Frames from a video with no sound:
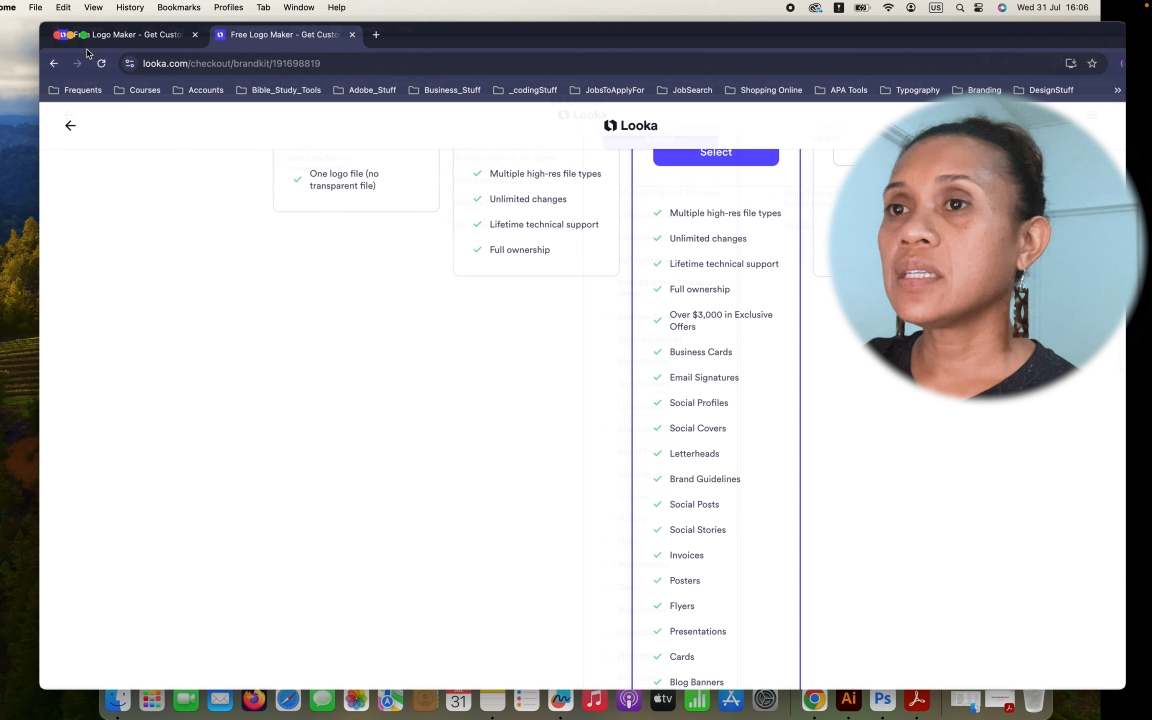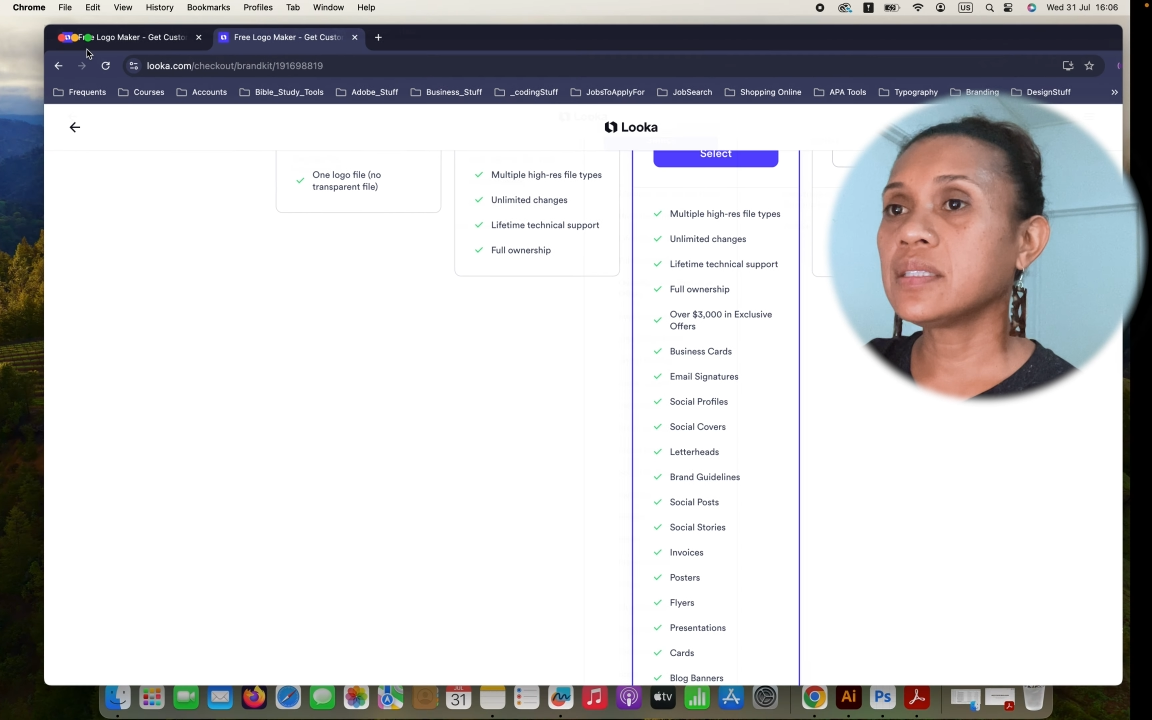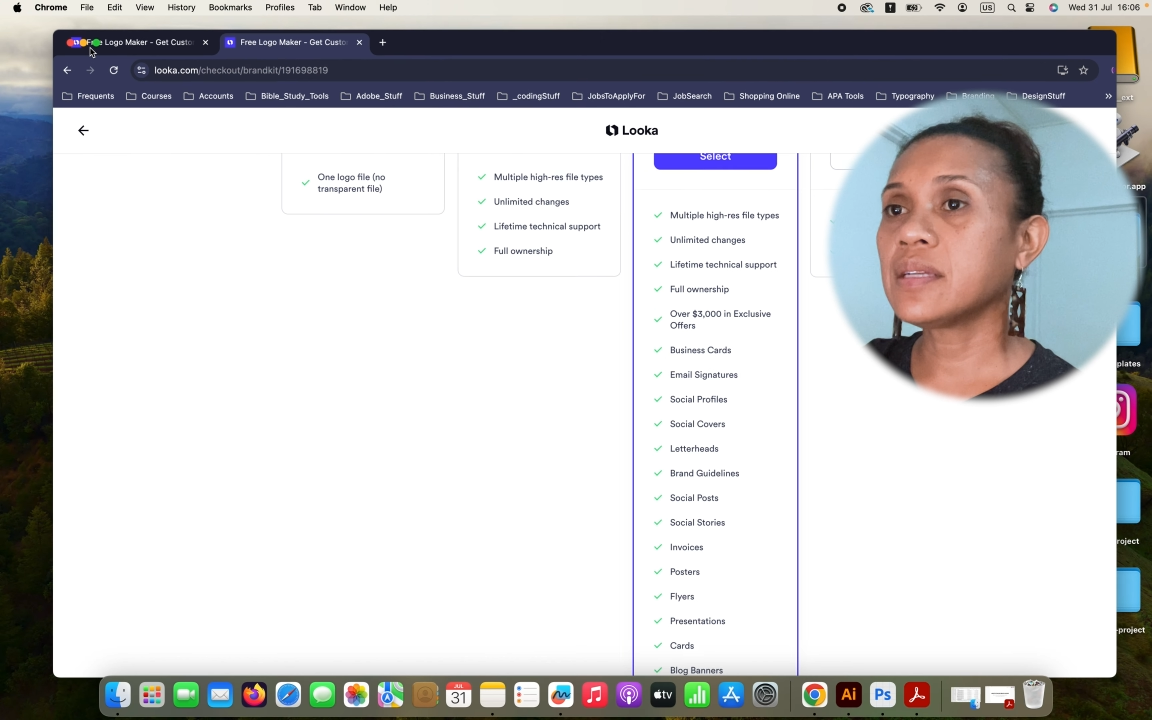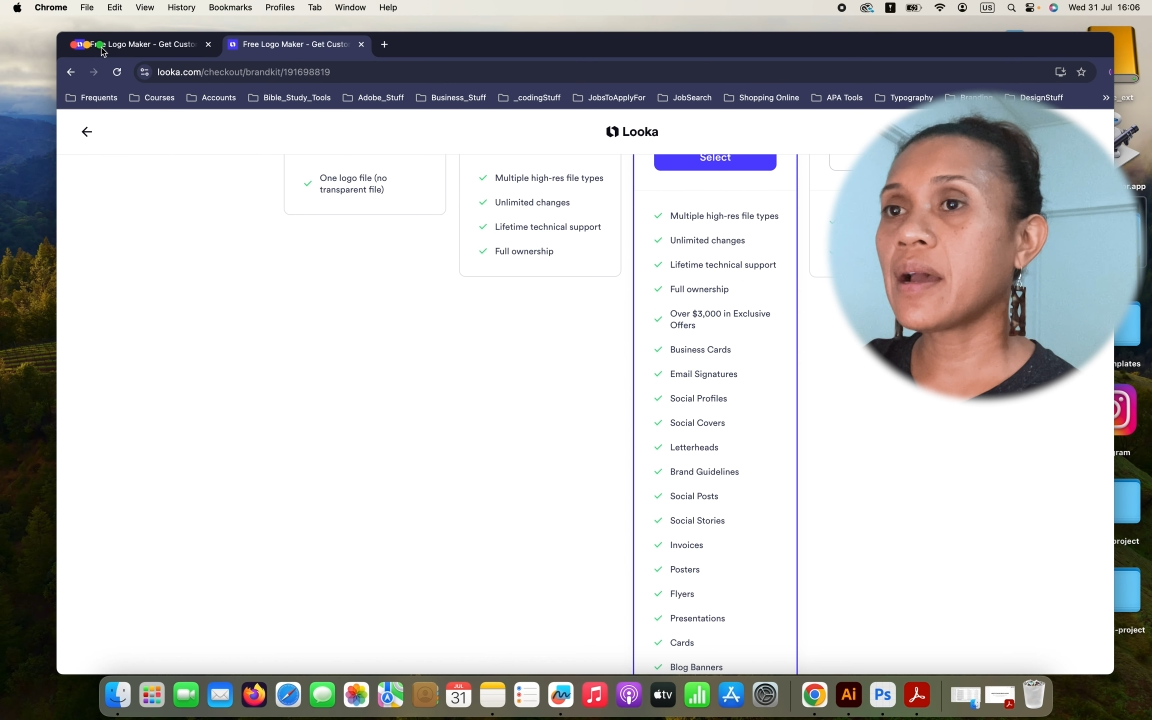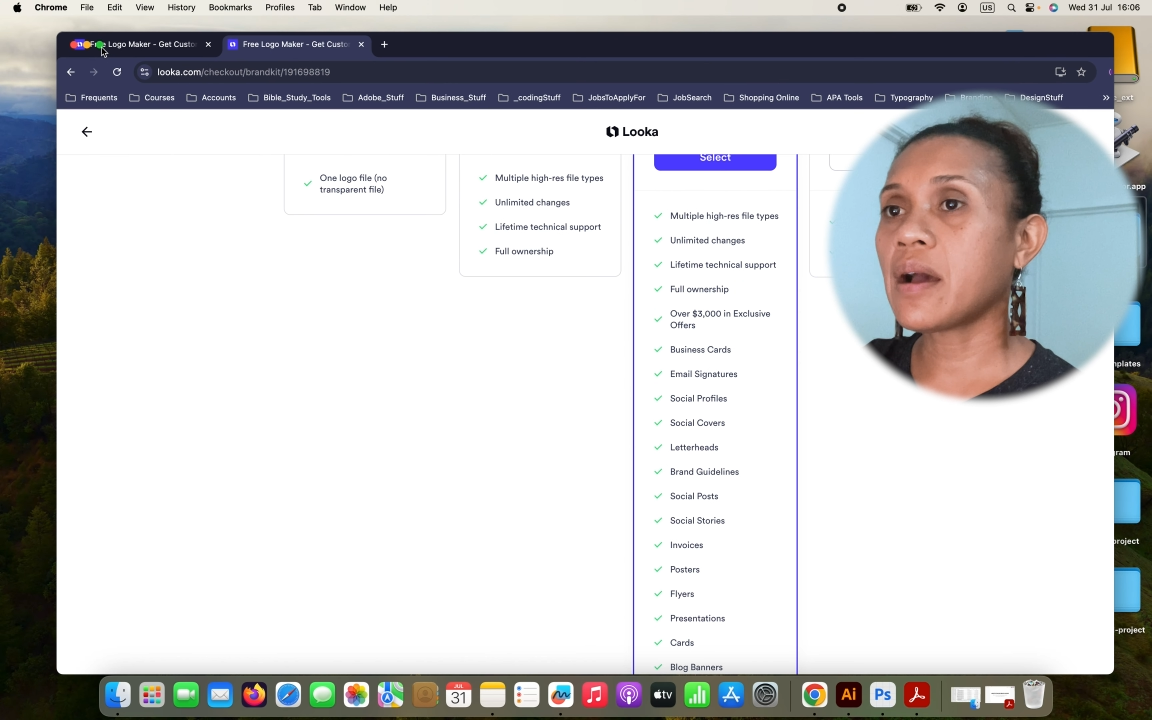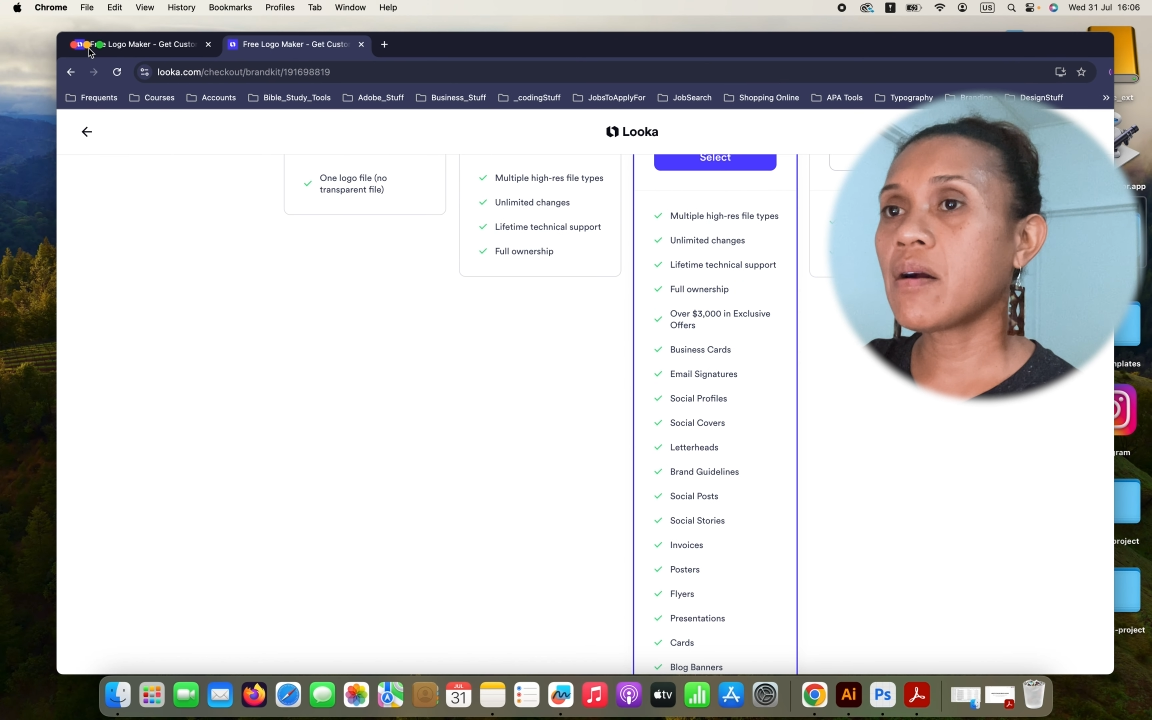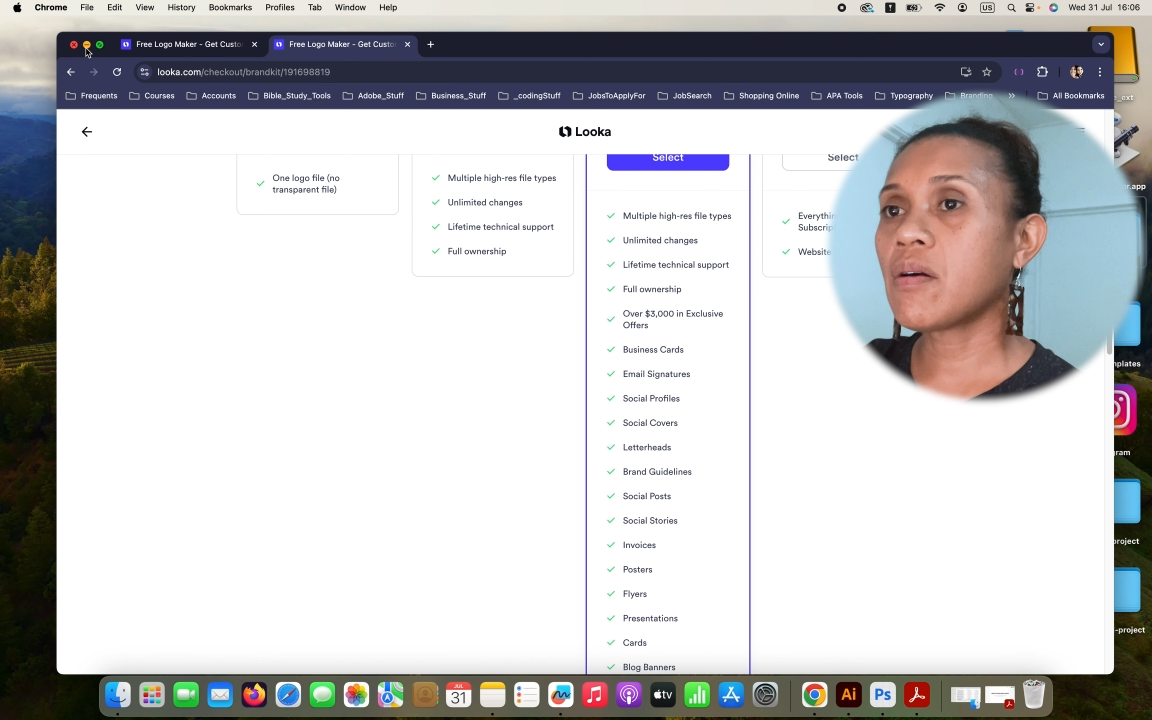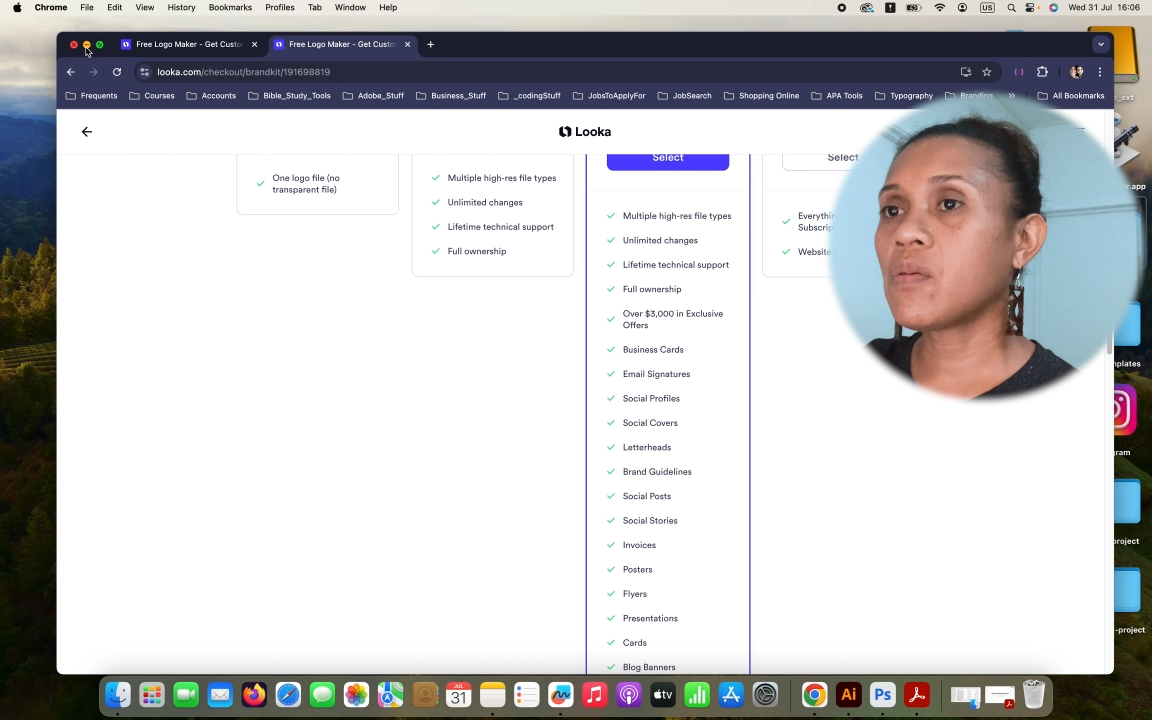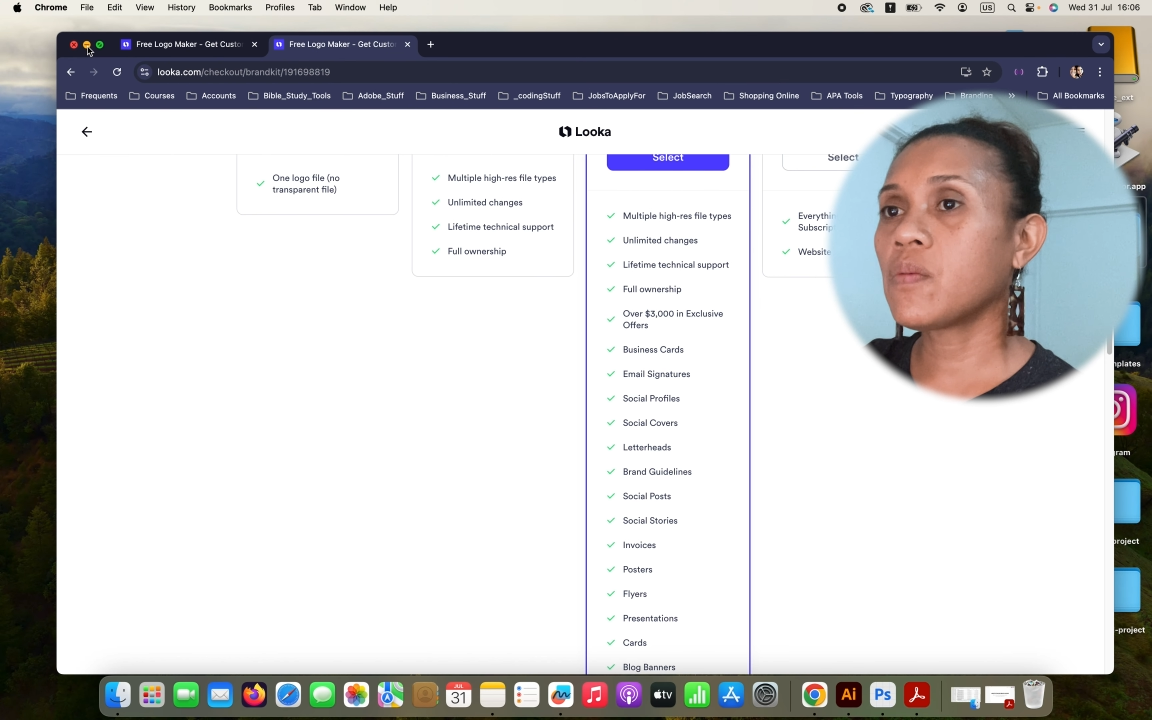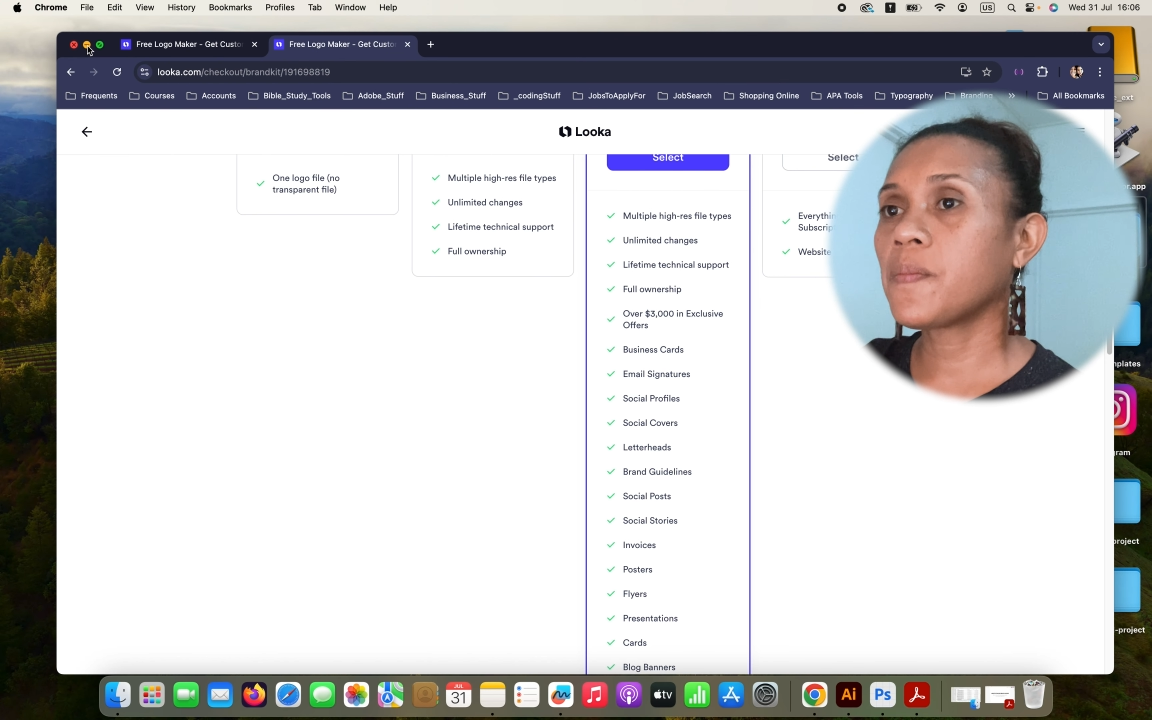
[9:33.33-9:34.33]

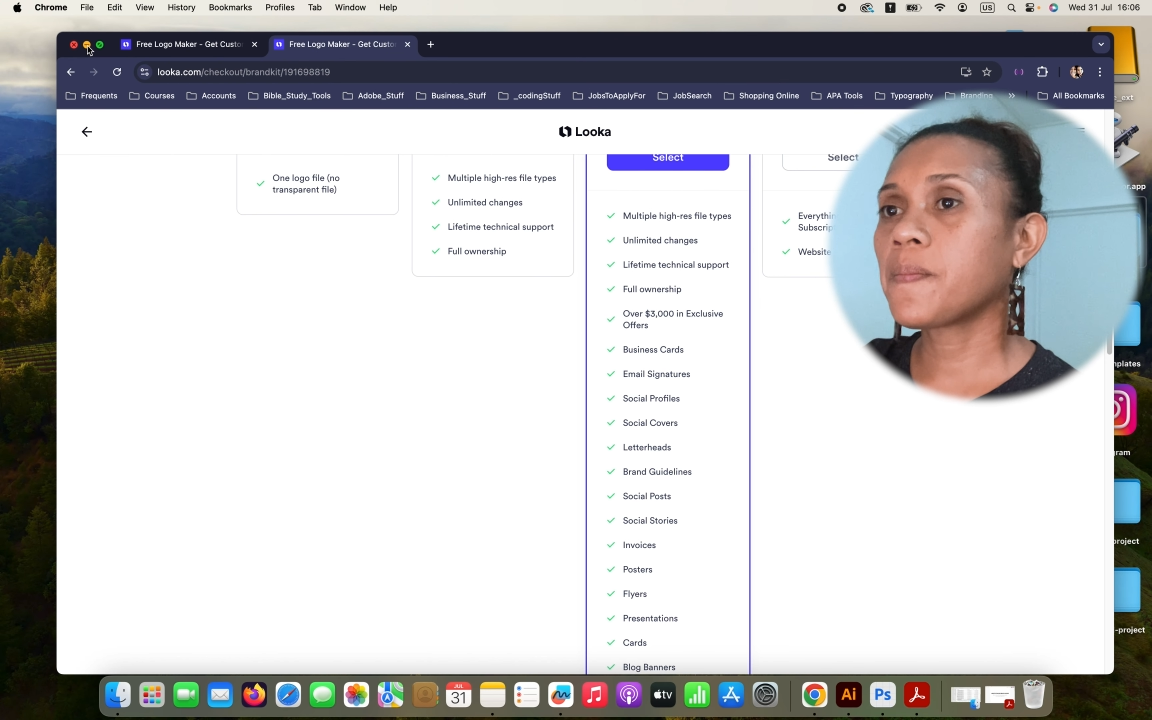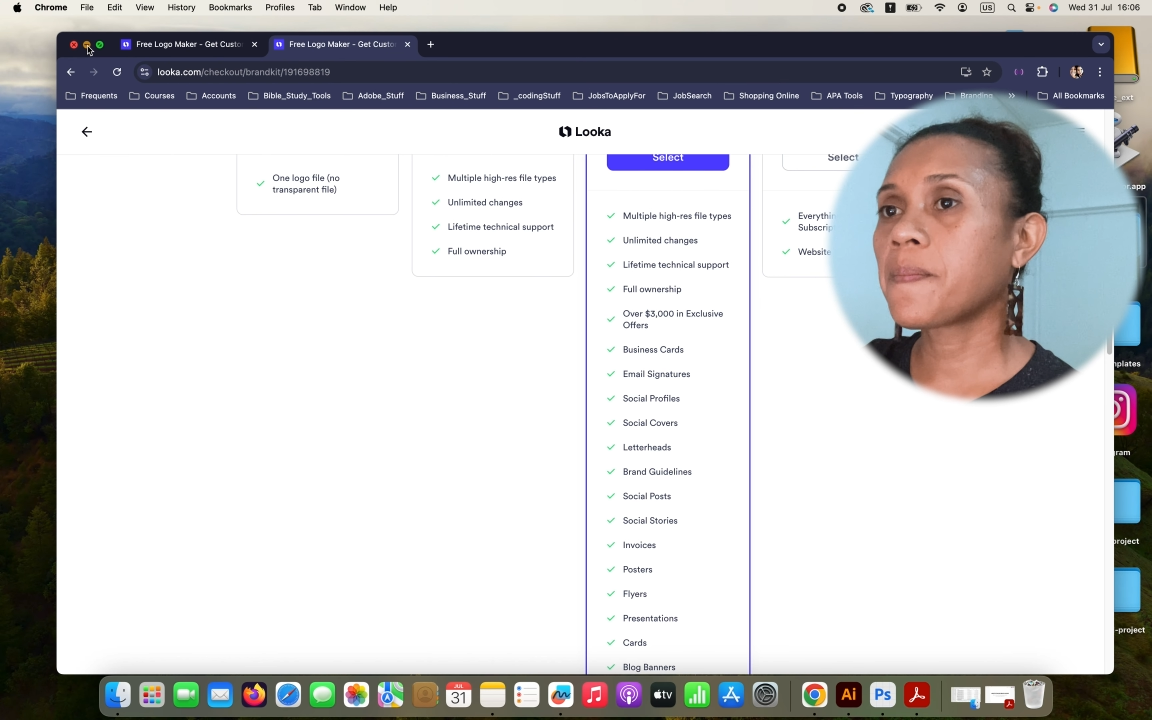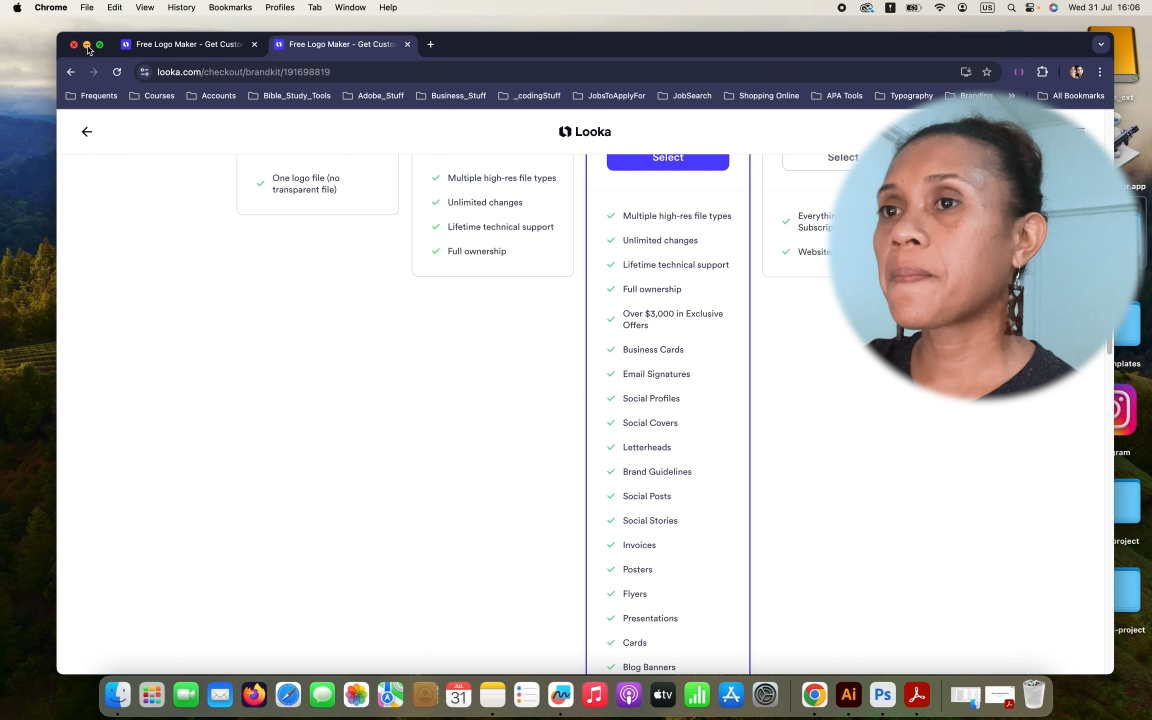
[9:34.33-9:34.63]
Now,